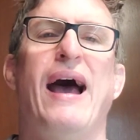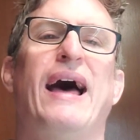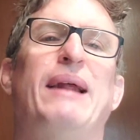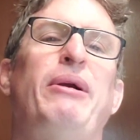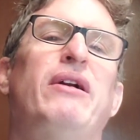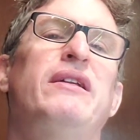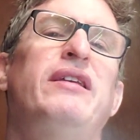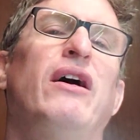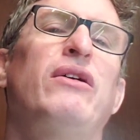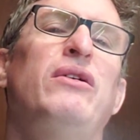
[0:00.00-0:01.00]
And I'm here to
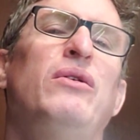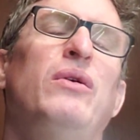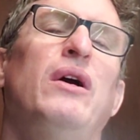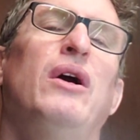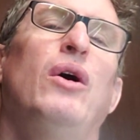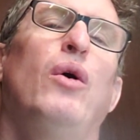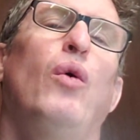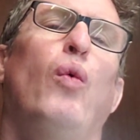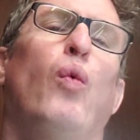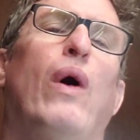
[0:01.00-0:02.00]
tell you
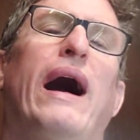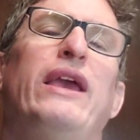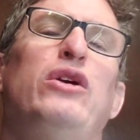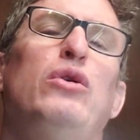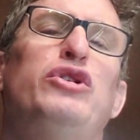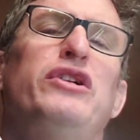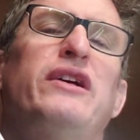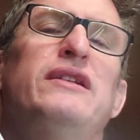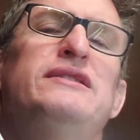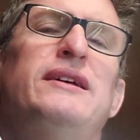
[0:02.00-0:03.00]
why you should
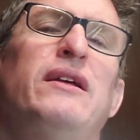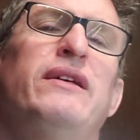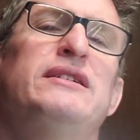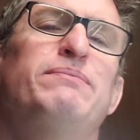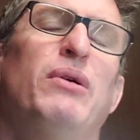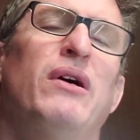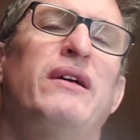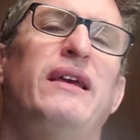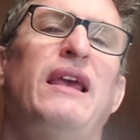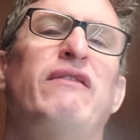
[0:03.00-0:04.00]
consider this
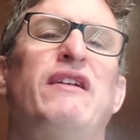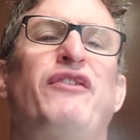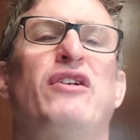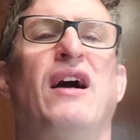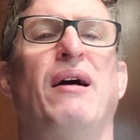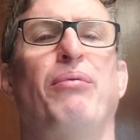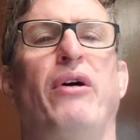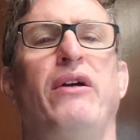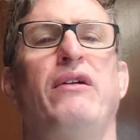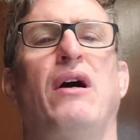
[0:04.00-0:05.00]
book, even if you're not
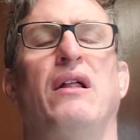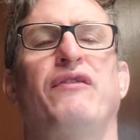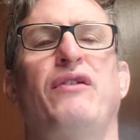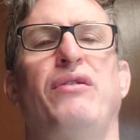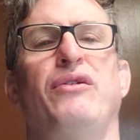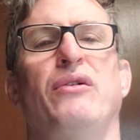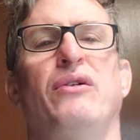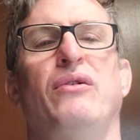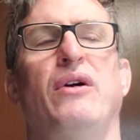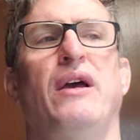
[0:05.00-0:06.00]
playing Call of
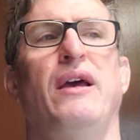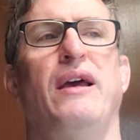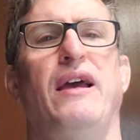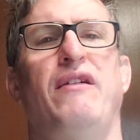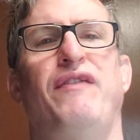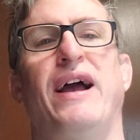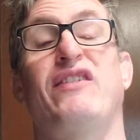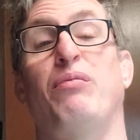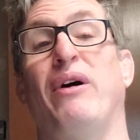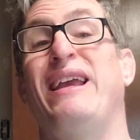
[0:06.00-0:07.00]
Cthulhu. In fact,
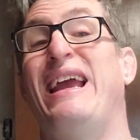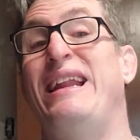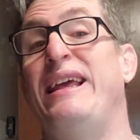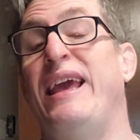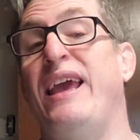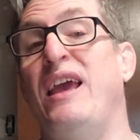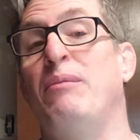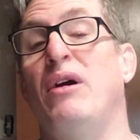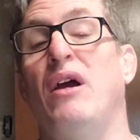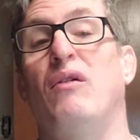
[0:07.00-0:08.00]
you're playing any
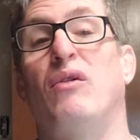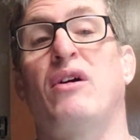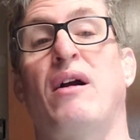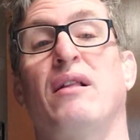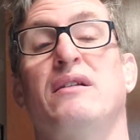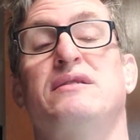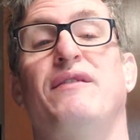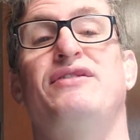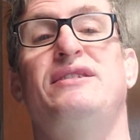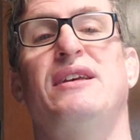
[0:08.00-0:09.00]
game, regardless
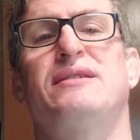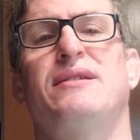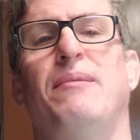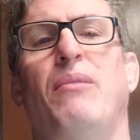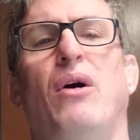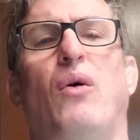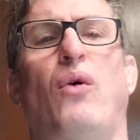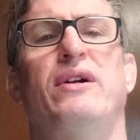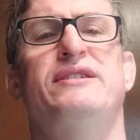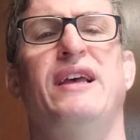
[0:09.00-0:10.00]
of system
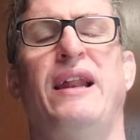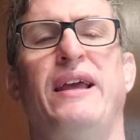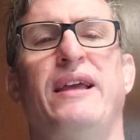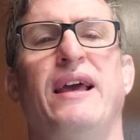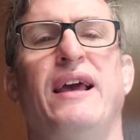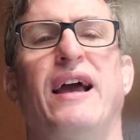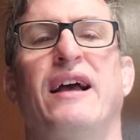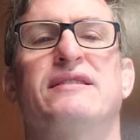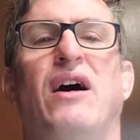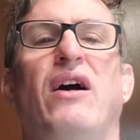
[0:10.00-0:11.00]
or setting,
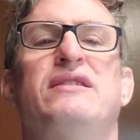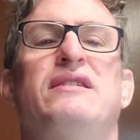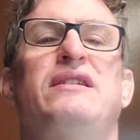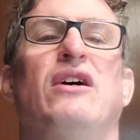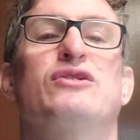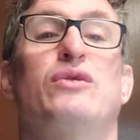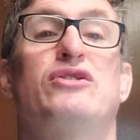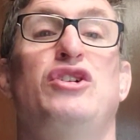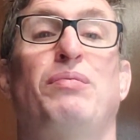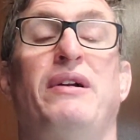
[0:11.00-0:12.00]
as long as it deals with the
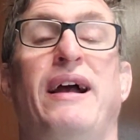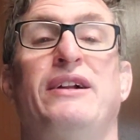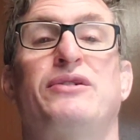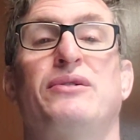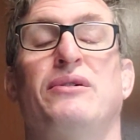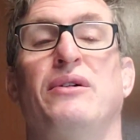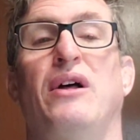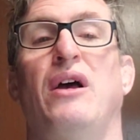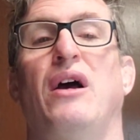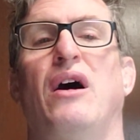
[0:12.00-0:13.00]

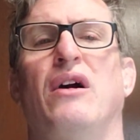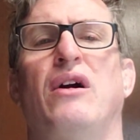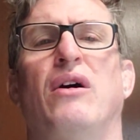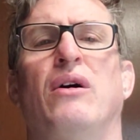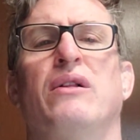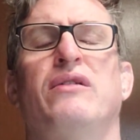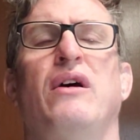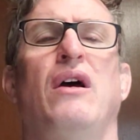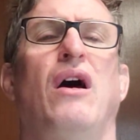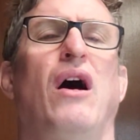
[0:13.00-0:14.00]
supernatural, occult,
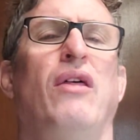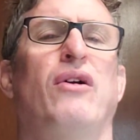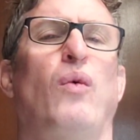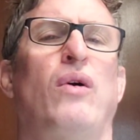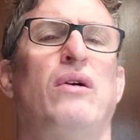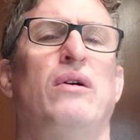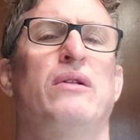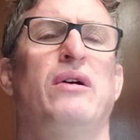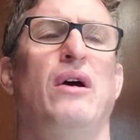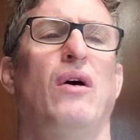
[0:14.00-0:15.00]

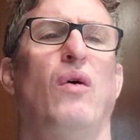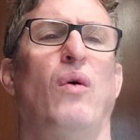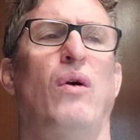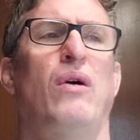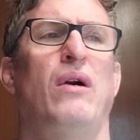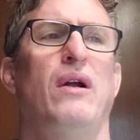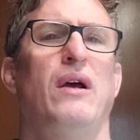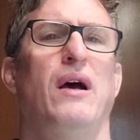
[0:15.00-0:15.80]
otherworld, or